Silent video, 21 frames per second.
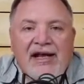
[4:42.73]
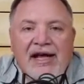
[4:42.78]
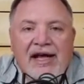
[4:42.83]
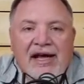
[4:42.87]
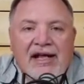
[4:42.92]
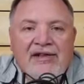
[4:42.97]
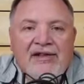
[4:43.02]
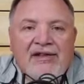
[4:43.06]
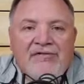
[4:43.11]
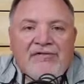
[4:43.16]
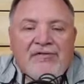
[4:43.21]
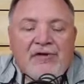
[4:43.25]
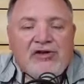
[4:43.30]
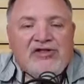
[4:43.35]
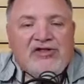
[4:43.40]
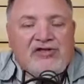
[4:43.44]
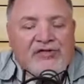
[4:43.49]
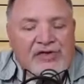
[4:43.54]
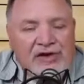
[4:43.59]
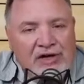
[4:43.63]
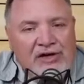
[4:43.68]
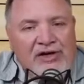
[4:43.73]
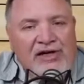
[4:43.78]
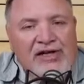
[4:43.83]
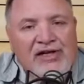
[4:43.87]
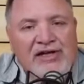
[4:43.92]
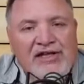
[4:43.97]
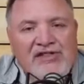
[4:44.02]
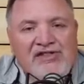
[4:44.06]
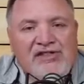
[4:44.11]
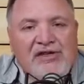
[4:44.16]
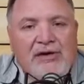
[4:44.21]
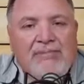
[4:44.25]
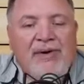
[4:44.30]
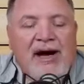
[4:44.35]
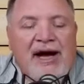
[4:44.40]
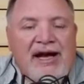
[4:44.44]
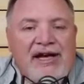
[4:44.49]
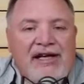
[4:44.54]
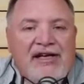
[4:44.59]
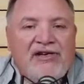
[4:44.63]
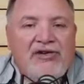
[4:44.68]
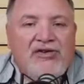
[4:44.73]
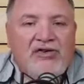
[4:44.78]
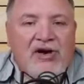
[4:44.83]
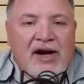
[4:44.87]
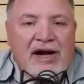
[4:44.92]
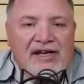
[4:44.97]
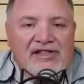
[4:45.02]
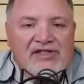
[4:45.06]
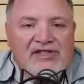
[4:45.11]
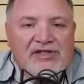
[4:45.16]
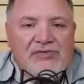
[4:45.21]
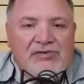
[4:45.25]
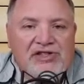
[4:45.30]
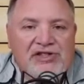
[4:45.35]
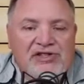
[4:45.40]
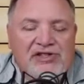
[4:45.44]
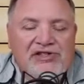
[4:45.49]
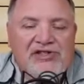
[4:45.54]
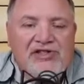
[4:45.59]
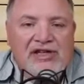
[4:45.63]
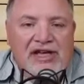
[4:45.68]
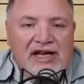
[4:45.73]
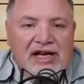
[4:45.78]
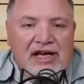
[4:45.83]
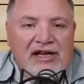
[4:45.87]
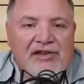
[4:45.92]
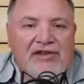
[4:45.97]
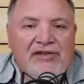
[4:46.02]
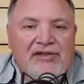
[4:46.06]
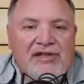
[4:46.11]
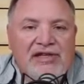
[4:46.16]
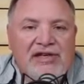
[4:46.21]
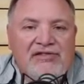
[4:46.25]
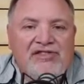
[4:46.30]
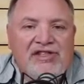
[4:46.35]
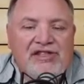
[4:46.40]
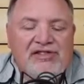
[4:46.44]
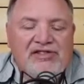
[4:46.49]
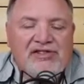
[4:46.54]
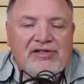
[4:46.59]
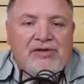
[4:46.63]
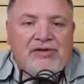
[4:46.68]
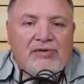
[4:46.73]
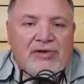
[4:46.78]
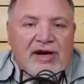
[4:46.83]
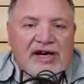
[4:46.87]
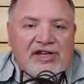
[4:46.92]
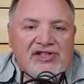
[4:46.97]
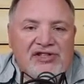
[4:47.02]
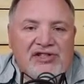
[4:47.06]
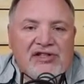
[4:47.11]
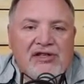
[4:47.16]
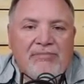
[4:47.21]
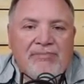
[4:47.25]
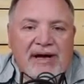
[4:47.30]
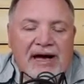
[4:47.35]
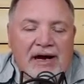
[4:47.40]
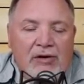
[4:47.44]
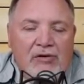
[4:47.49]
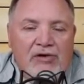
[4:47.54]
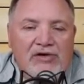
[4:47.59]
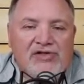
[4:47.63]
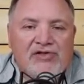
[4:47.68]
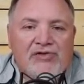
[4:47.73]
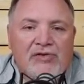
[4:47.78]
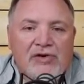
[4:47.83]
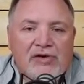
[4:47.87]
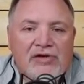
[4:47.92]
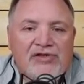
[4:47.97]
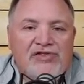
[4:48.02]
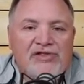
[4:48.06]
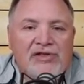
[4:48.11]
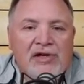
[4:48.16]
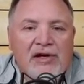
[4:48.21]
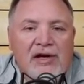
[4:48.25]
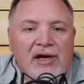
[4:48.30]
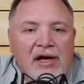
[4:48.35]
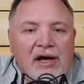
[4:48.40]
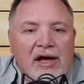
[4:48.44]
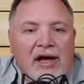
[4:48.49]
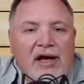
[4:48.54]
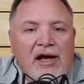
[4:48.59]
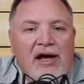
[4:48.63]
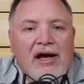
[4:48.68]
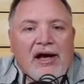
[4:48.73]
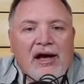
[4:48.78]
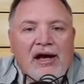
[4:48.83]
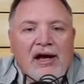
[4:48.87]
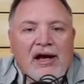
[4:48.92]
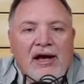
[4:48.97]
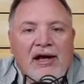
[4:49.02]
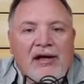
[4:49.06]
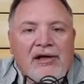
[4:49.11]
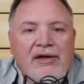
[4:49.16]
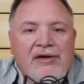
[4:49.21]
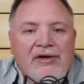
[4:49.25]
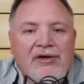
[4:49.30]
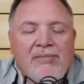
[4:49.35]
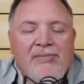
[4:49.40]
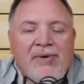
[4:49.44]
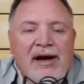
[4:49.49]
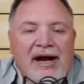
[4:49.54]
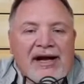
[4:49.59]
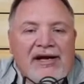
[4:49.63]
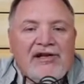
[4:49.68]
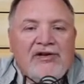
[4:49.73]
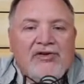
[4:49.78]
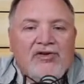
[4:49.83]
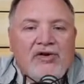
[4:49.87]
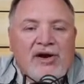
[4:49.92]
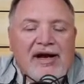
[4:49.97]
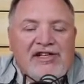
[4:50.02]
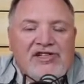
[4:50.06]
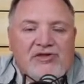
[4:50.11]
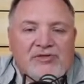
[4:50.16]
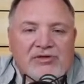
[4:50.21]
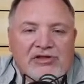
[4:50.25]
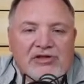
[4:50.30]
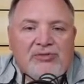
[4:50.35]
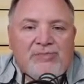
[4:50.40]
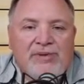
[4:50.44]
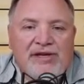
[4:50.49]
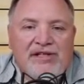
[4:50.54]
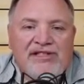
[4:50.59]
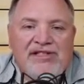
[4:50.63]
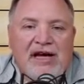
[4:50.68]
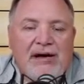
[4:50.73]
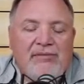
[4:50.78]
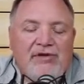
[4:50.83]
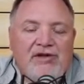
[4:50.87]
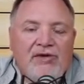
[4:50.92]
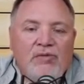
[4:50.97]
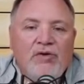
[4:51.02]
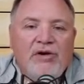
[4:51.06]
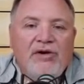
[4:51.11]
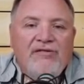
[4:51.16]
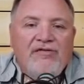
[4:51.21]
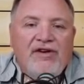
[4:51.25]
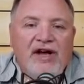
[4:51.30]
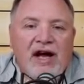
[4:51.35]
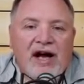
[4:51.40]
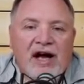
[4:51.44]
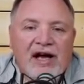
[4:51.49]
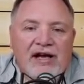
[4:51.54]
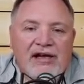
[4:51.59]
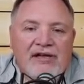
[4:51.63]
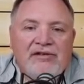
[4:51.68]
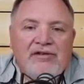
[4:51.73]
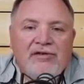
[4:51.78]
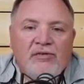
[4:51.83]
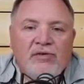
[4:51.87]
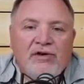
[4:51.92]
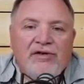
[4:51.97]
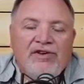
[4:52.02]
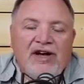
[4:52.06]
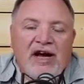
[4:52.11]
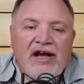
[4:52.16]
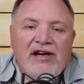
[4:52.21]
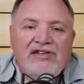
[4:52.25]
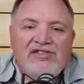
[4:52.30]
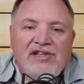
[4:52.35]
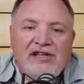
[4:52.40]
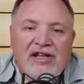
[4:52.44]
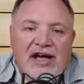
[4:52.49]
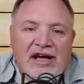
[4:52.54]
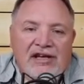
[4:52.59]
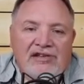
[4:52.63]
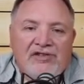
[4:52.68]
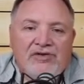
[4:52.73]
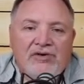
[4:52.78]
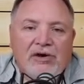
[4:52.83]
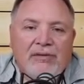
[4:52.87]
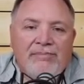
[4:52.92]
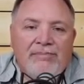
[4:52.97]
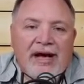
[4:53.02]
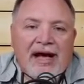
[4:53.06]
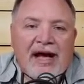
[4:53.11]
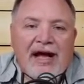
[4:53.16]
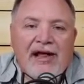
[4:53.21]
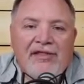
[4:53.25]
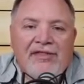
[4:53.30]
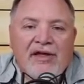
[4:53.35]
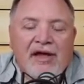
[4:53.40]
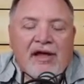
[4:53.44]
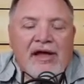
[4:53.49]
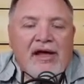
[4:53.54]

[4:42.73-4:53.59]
And the first sphere is abiding in Christ, which is again gives us the direction, the power source. Uh, you're abiding in Christ when you spend time in the Word of God. Uh, the Word of God is a light into our path.